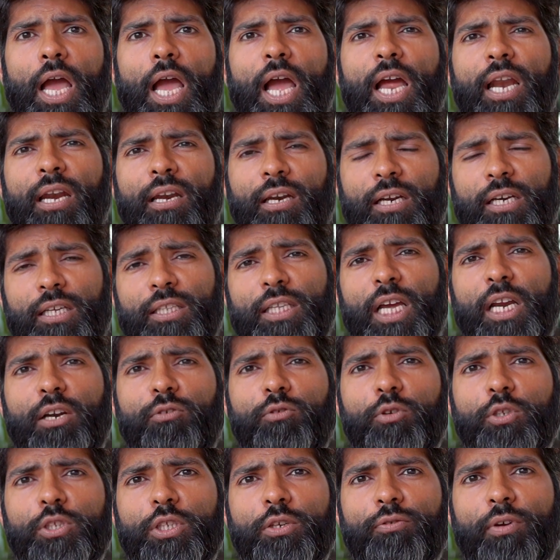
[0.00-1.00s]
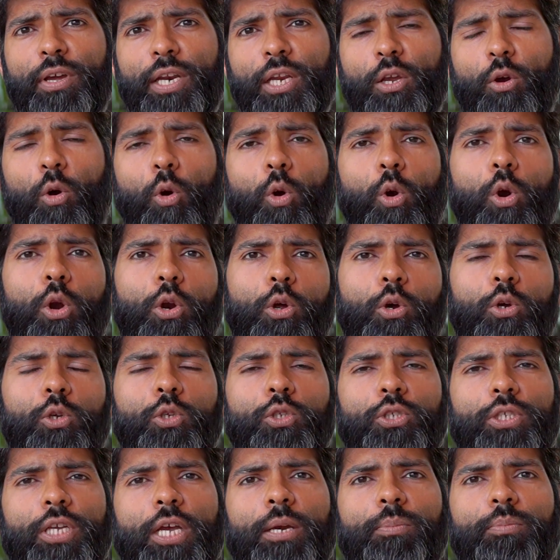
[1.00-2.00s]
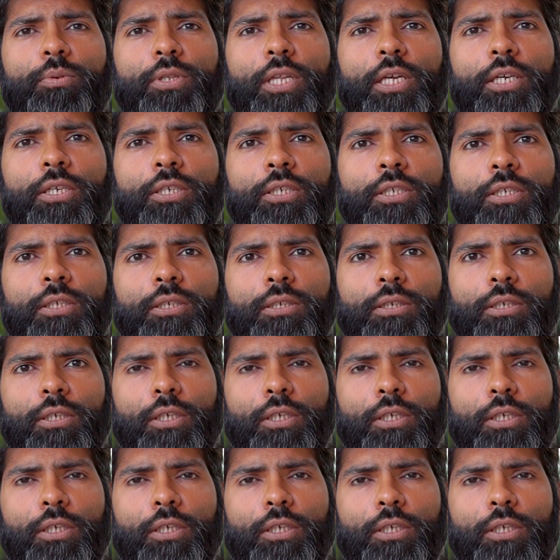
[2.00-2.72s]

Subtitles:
And that was a very old concept that